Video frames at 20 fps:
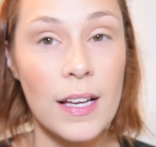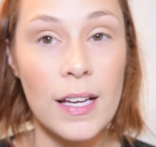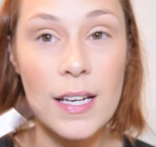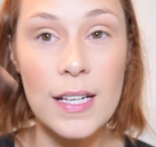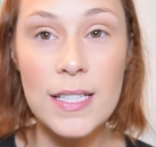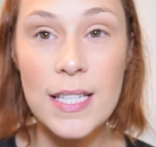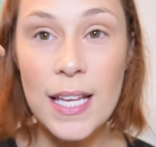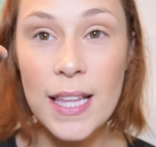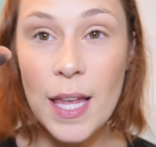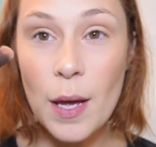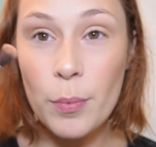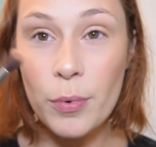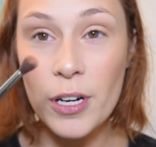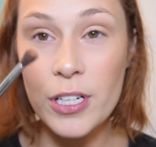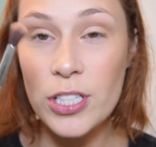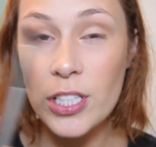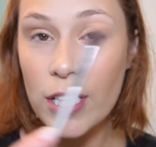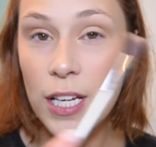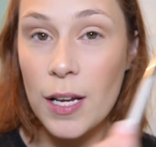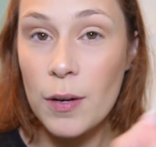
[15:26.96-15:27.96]
Gonna take that
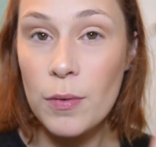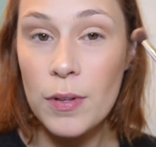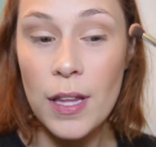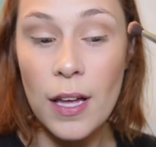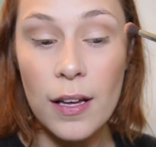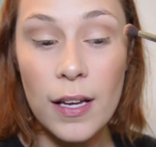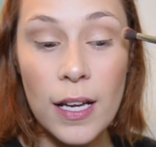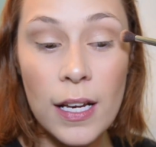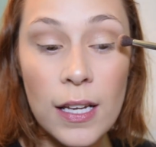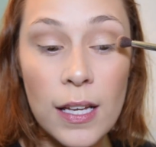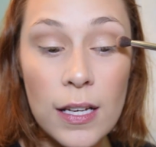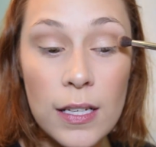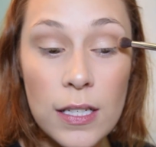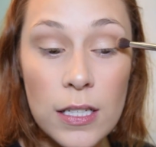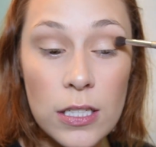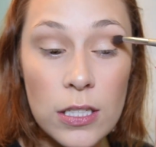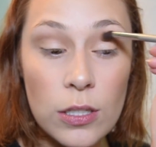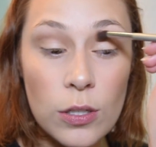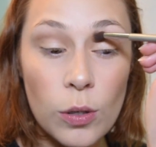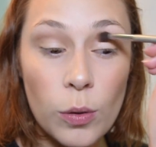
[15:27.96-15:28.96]
brush again without any
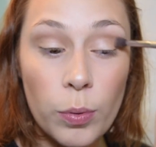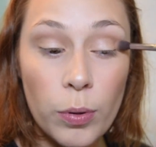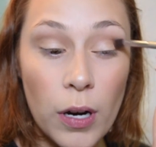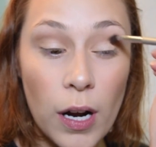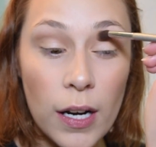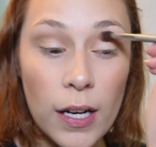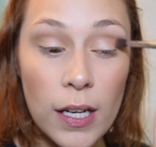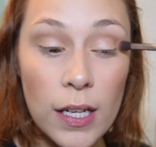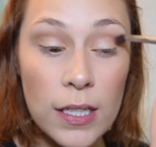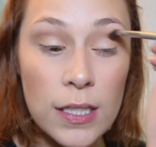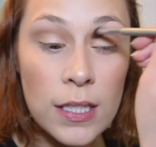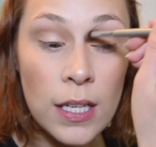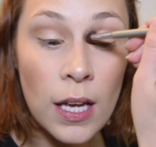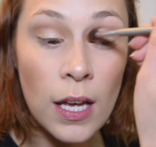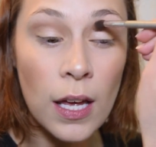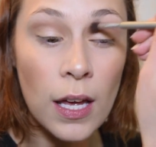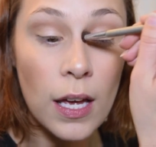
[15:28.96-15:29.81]
additional product